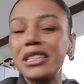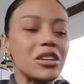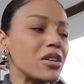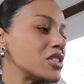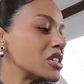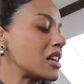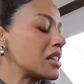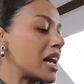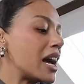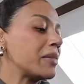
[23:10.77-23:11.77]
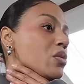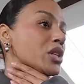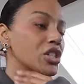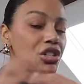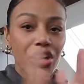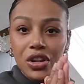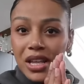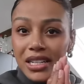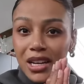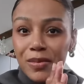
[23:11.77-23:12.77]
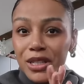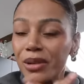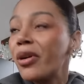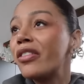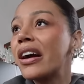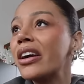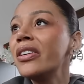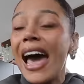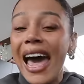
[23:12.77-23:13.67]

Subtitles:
So I've just done that, which is good. That's coming tomorrow.